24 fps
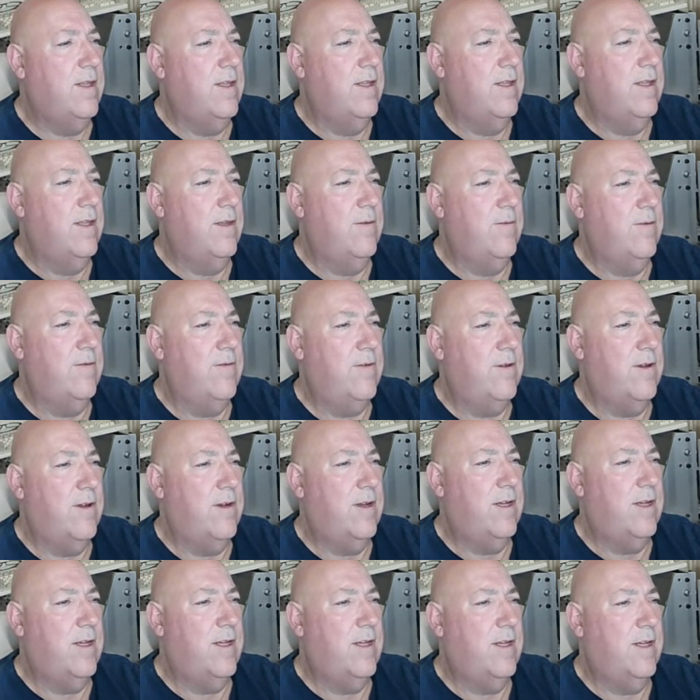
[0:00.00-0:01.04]
And then we've got
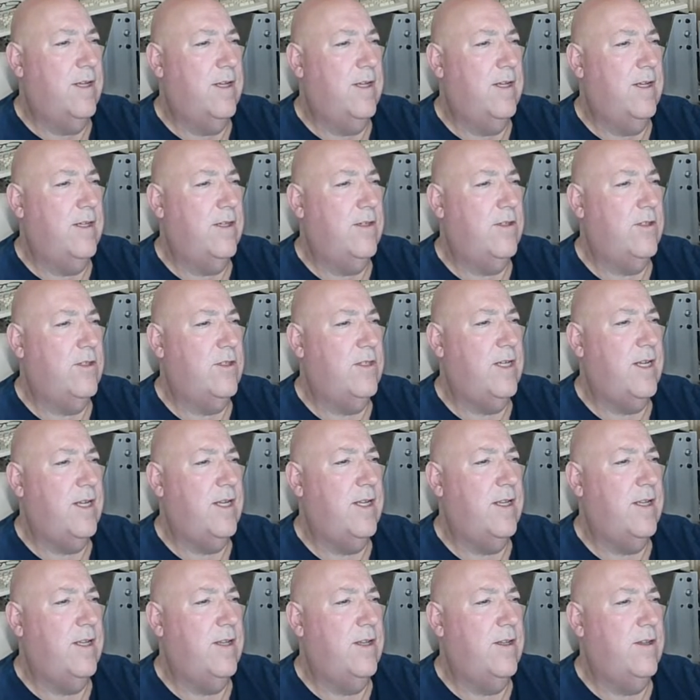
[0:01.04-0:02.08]
our
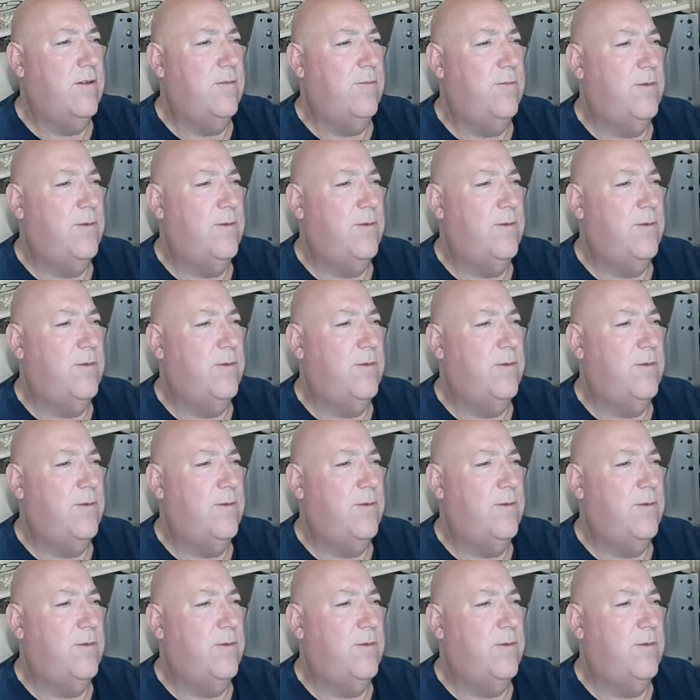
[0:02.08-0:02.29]
send